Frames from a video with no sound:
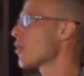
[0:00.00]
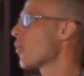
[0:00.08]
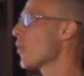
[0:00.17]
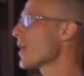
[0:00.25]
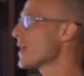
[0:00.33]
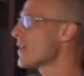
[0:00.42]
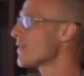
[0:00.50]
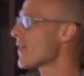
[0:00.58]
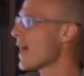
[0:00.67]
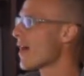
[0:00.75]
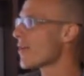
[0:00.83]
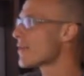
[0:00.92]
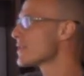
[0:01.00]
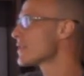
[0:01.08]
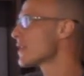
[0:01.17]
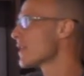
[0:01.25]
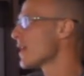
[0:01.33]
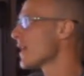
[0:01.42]
What he found
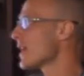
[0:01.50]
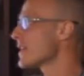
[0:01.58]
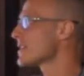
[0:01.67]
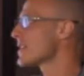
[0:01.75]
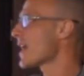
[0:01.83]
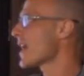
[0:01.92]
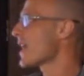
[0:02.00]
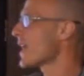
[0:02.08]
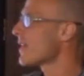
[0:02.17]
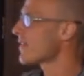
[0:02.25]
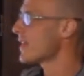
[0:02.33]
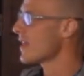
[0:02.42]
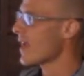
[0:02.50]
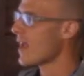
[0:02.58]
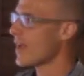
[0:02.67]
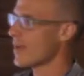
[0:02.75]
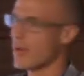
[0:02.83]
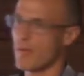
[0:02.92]
is that if he
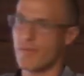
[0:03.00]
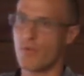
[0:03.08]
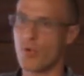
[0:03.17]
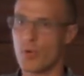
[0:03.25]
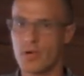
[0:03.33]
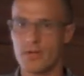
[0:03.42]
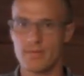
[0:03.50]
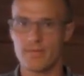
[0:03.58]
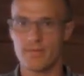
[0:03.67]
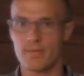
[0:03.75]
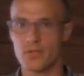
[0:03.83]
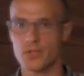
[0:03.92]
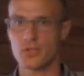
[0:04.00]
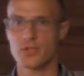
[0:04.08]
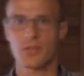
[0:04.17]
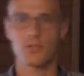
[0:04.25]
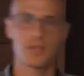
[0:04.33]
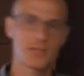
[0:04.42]
had a forward, so
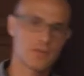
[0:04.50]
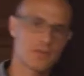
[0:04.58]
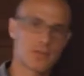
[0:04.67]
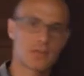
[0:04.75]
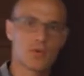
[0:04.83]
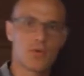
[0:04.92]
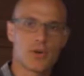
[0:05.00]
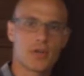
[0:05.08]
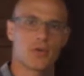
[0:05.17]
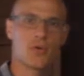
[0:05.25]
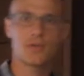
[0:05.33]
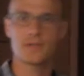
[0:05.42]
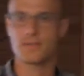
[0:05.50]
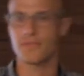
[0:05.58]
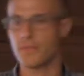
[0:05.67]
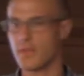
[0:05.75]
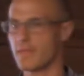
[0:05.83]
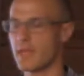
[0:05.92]
someone that's used to scoring goals,
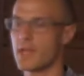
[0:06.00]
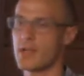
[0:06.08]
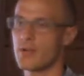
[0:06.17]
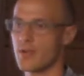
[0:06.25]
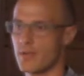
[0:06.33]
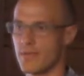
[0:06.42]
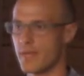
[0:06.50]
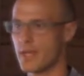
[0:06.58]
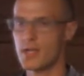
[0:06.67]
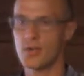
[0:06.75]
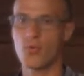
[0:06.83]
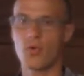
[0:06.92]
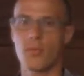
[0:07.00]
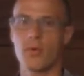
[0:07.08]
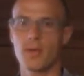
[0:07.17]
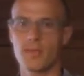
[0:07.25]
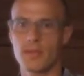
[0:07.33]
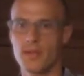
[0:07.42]
if they did a
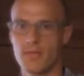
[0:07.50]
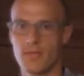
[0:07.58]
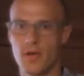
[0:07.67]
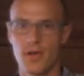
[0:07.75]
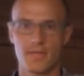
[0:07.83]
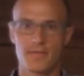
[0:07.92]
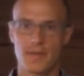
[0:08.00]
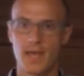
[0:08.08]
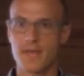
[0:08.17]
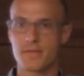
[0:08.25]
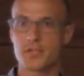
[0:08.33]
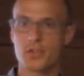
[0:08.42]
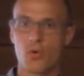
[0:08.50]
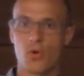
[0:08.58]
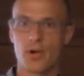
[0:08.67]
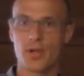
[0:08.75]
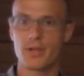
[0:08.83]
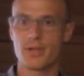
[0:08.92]
warm-up that involved kind of
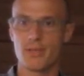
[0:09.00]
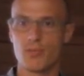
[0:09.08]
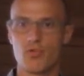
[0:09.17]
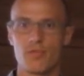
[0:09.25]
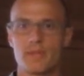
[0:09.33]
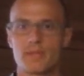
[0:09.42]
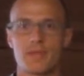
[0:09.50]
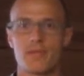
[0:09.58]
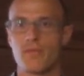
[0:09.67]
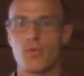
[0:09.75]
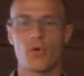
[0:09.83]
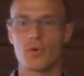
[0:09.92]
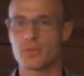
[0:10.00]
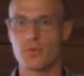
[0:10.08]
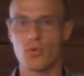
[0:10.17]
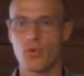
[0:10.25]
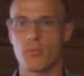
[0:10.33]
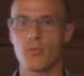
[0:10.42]
scoring and movements that forwards would
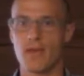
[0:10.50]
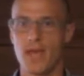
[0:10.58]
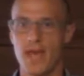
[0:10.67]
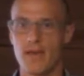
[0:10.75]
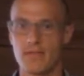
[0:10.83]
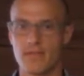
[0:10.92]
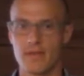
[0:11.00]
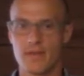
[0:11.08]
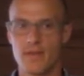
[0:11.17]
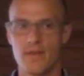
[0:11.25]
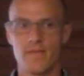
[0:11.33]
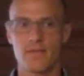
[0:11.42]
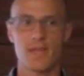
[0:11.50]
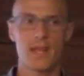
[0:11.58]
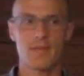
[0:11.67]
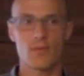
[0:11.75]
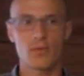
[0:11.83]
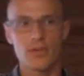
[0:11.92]
normally have, they'd
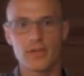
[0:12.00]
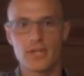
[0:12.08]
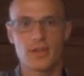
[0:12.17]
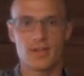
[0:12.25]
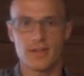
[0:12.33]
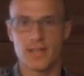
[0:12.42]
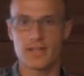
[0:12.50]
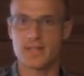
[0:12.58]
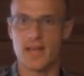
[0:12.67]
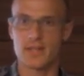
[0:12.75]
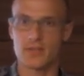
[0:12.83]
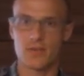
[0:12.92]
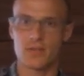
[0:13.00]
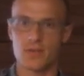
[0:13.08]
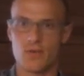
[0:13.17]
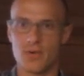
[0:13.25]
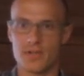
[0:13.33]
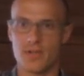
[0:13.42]
have really good testosterone to
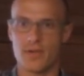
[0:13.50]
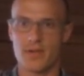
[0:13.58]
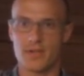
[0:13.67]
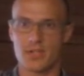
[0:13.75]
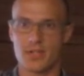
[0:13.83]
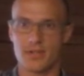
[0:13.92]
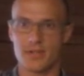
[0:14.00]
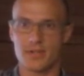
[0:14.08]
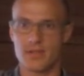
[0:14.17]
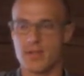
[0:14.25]
cortisol ratios.